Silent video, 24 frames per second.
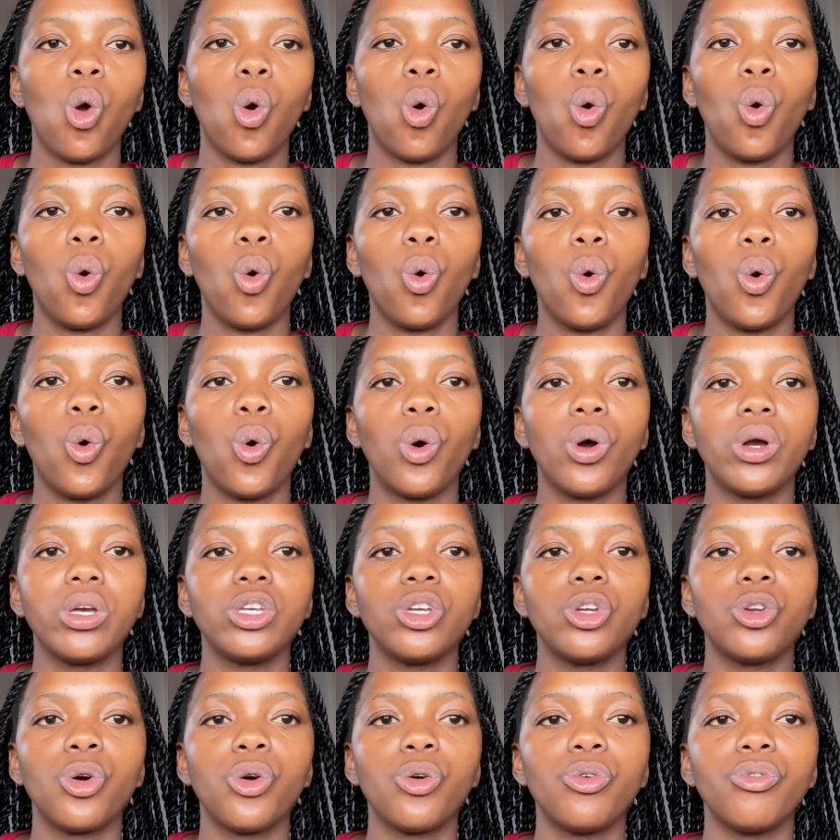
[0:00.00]
or,
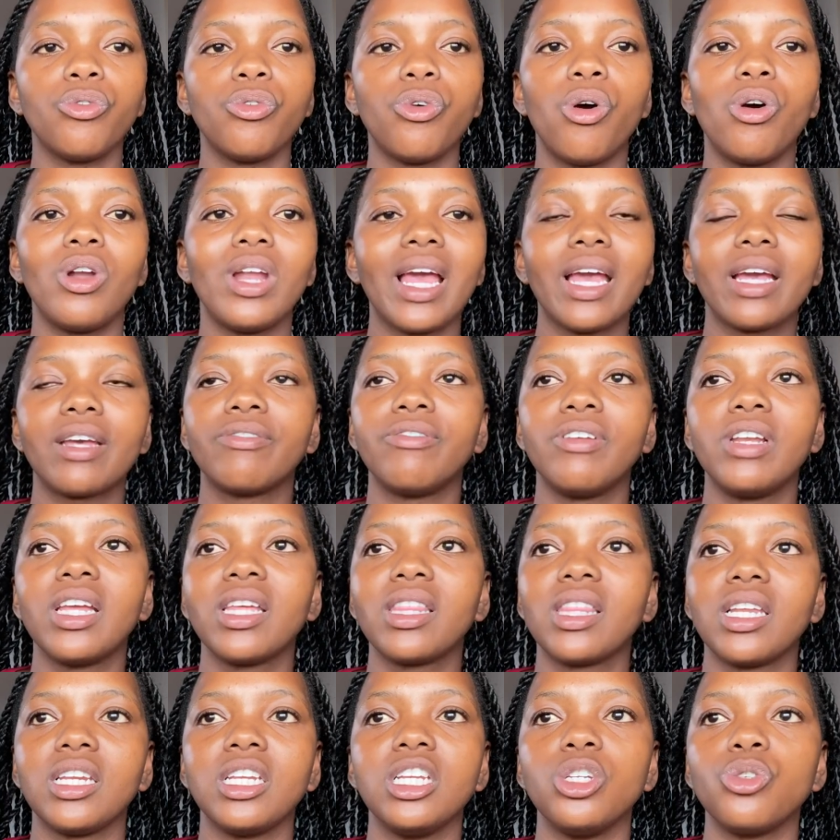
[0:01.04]
you know, or like feeling
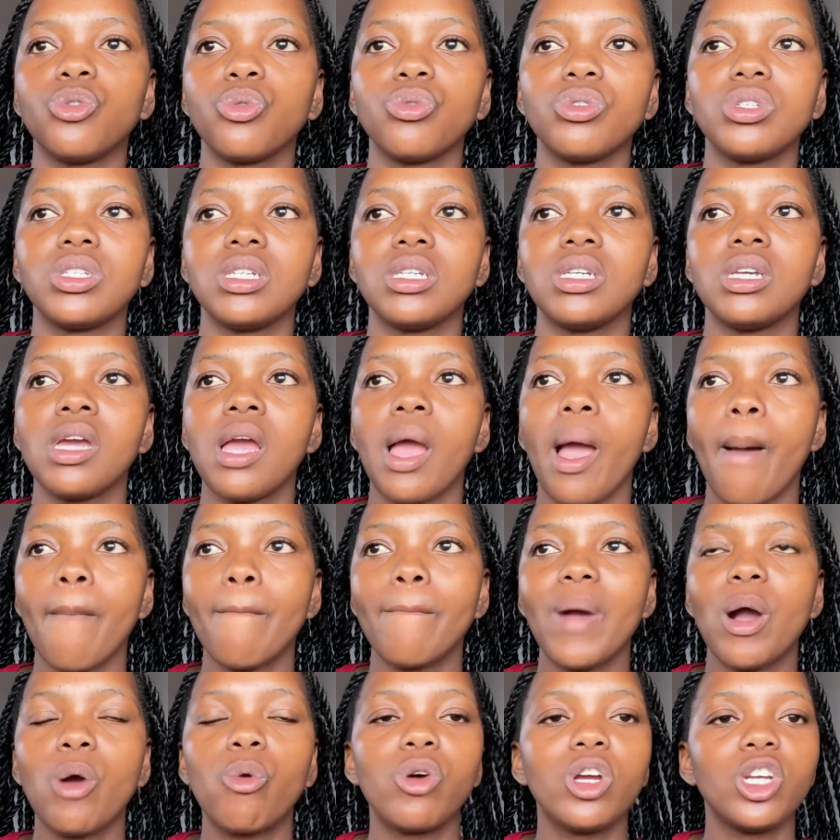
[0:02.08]
the need, Uguti,
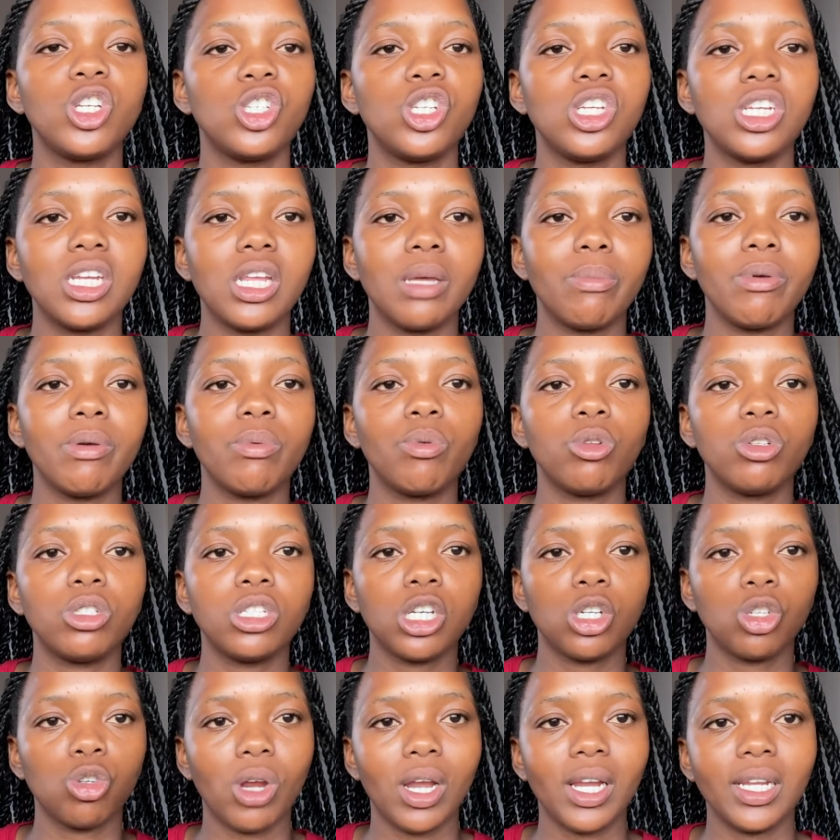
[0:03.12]
by questioning people's
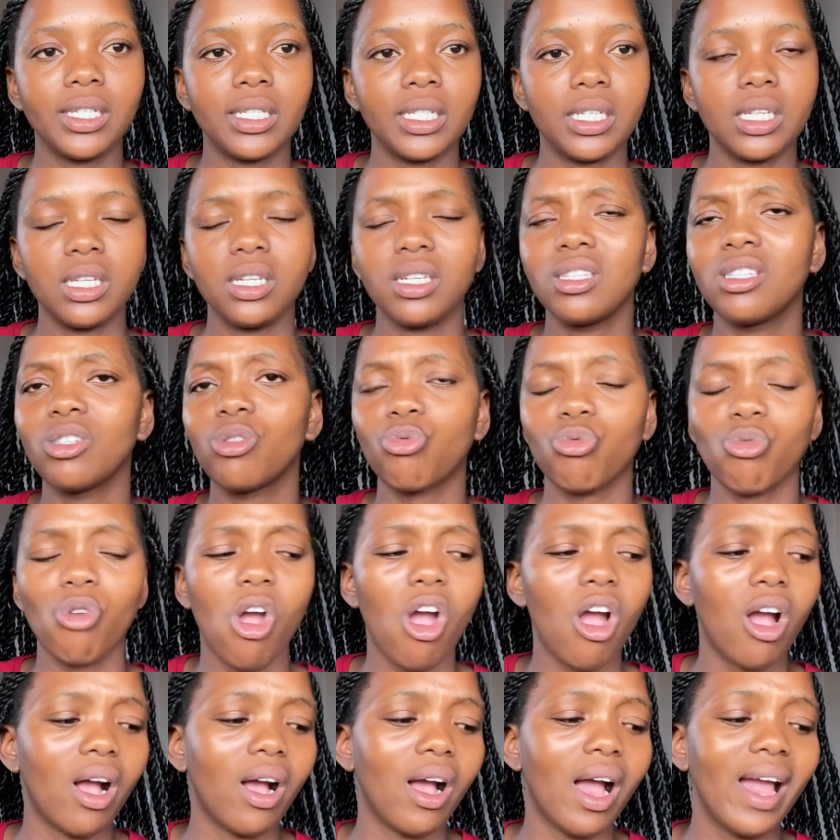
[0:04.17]
sexuality. It's
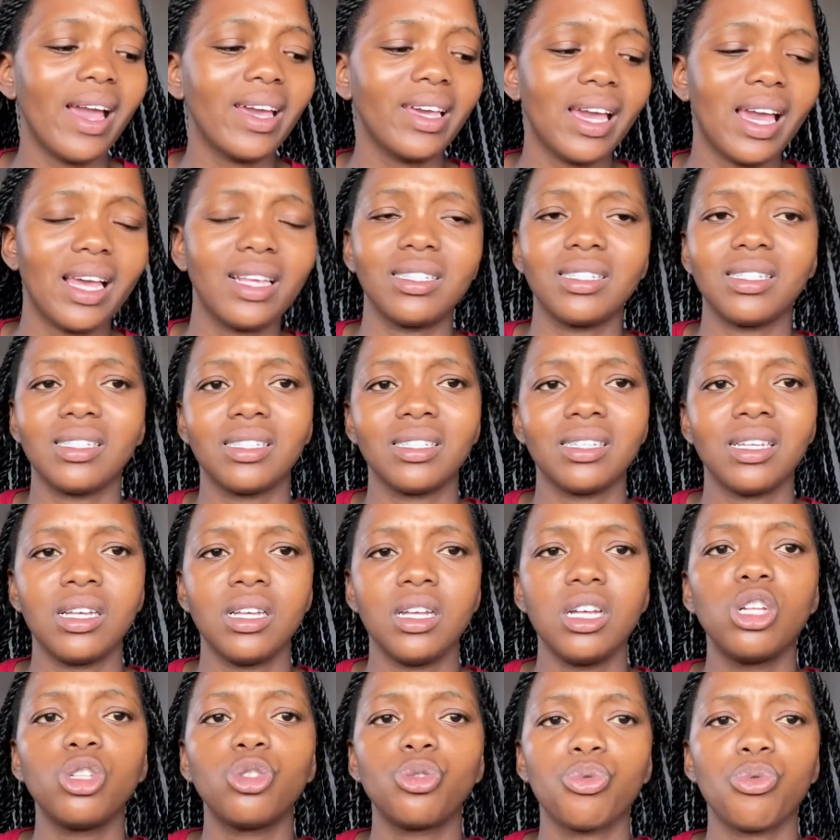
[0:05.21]
wrong, I guess.
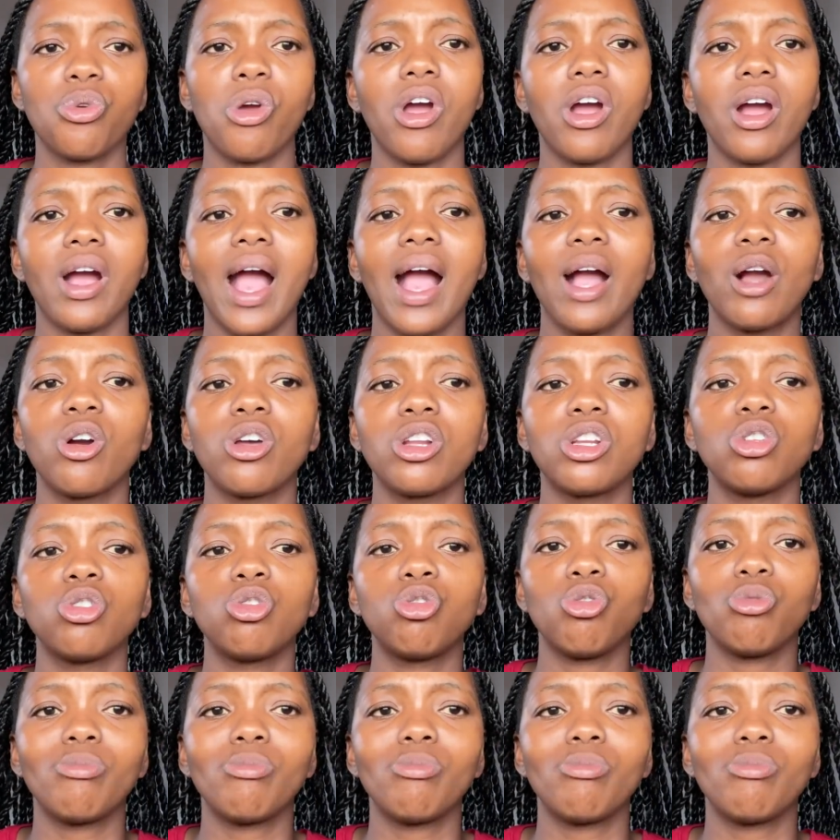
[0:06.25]
It's wrong, according to